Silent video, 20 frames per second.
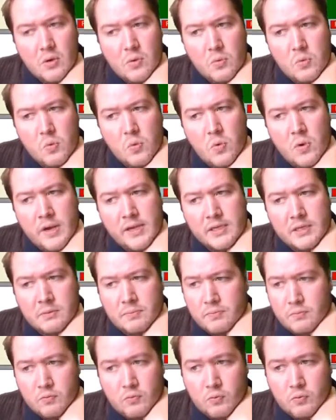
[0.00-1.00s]

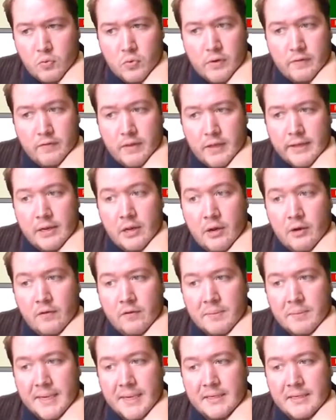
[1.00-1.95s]
West would have led low from